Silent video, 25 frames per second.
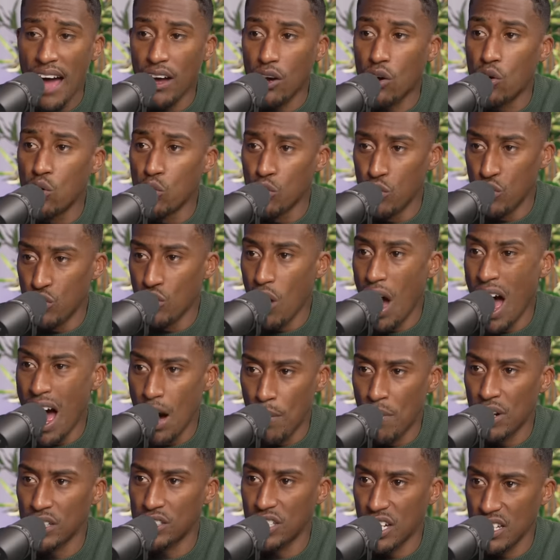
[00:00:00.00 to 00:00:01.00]
right, cool. You know
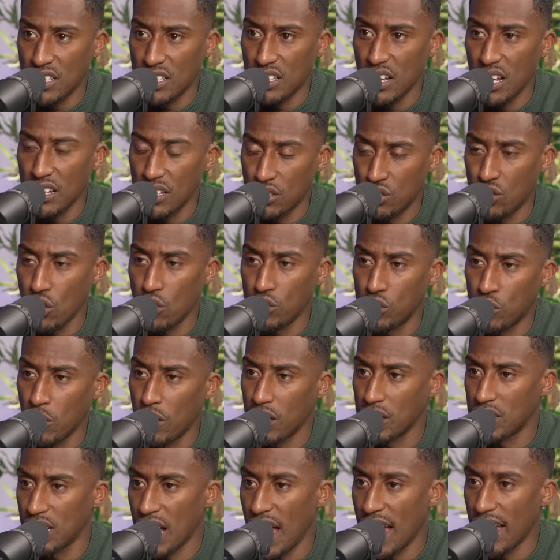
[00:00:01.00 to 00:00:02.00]
how much
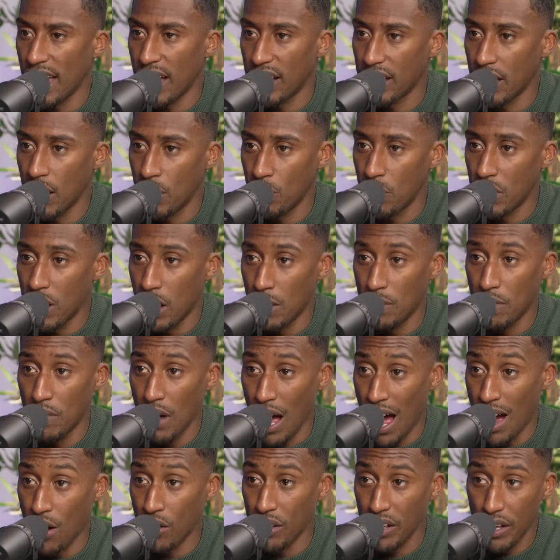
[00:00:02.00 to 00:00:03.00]
social anxiety I get when yeah.
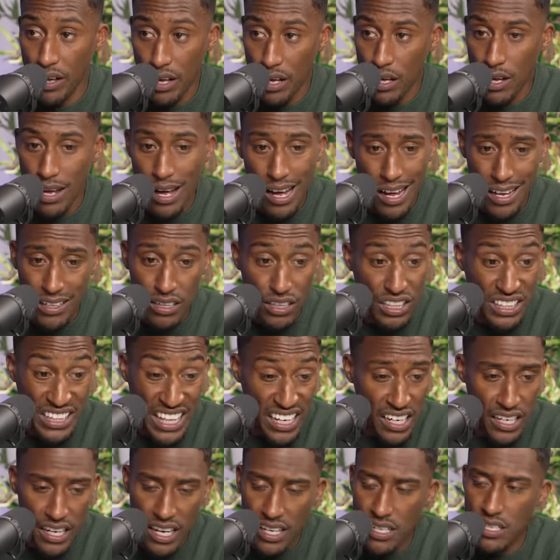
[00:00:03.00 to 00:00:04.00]
I'm out, here. Yeah.
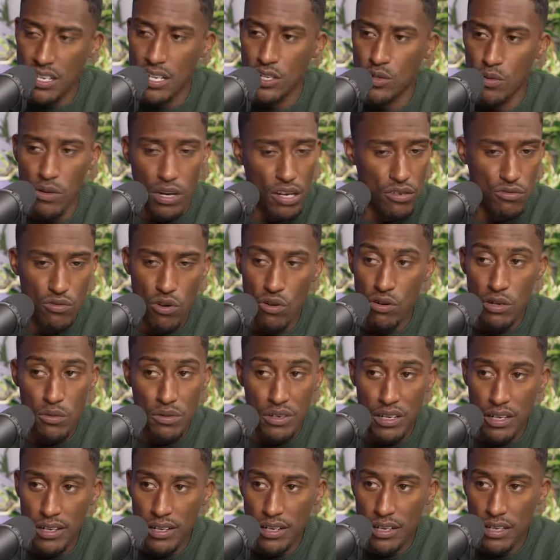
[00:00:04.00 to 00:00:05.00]
Didn't exist when I was
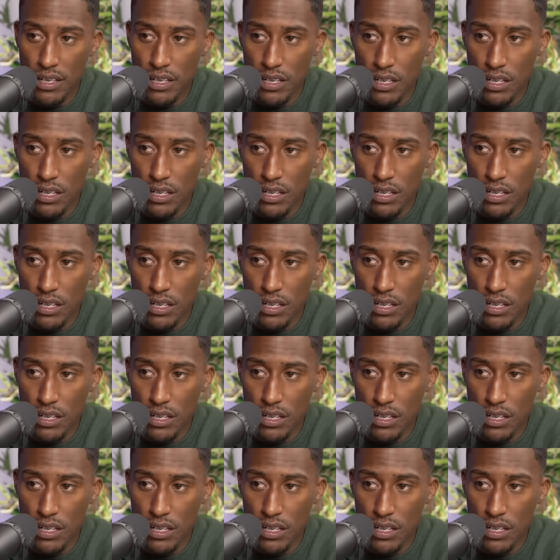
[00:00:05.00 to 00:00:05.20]
rolling with her.